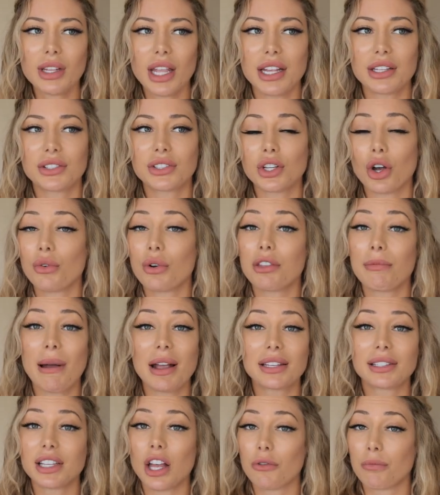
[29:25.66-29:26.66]
And so with
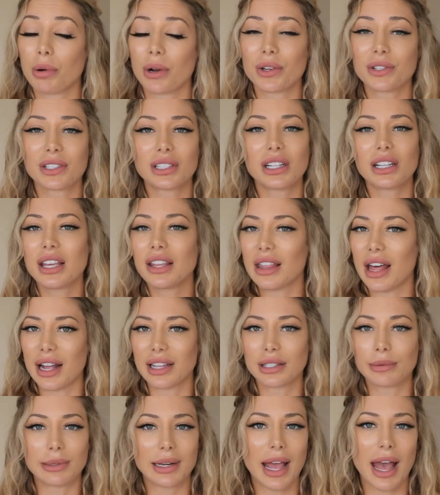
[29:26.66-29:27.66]
myself personally,
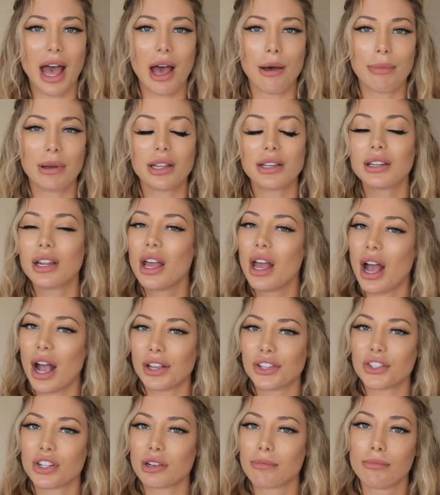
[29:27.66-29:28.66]
that's what happened.
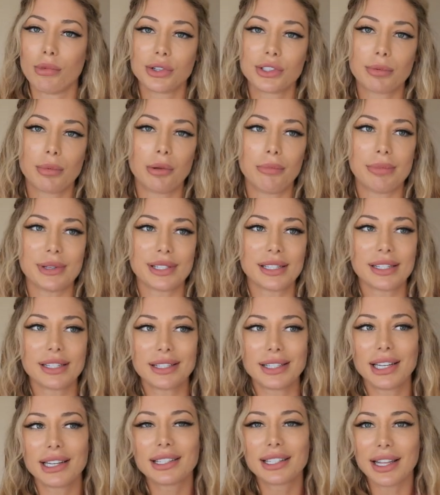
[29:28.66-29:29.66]
I started multiple
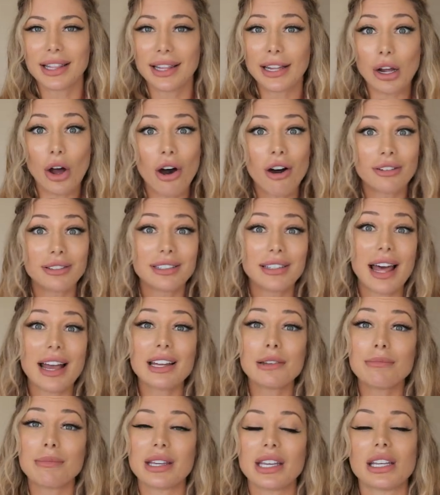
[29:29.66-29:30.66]
businesses and they all
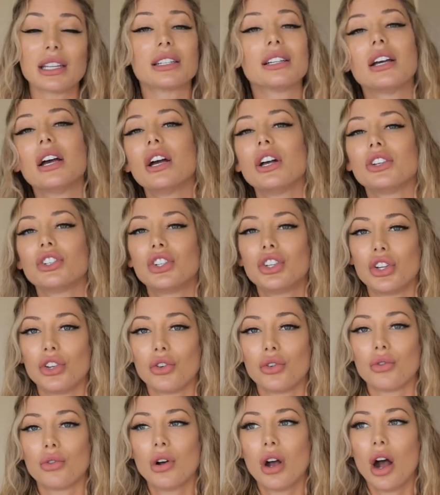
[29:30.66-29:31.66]
led me
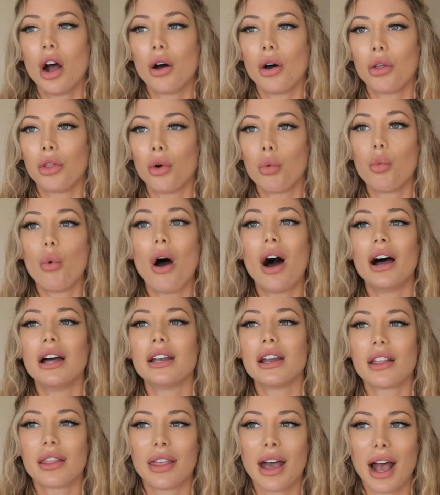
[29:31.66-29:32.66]
to the
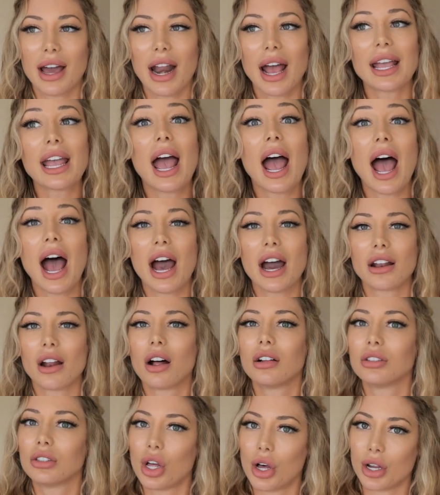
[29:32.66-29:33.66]
one that I had
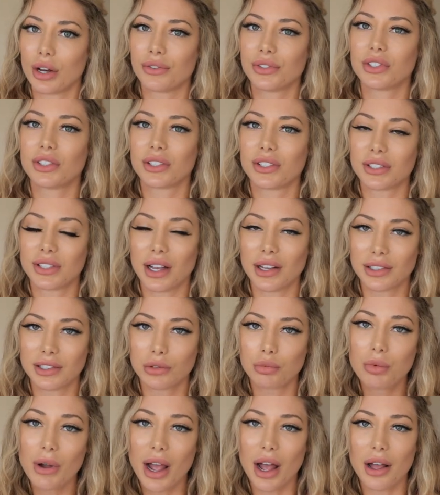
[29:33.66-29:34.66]
a lot of
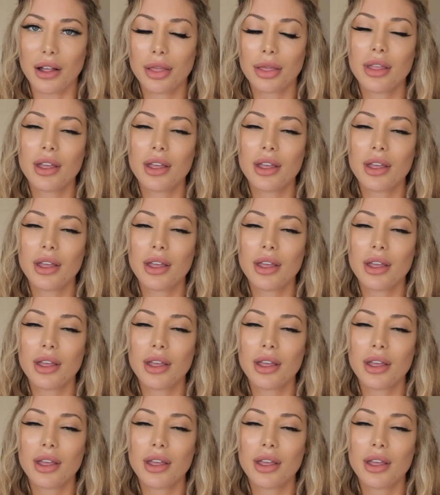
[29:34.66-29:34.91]
success with.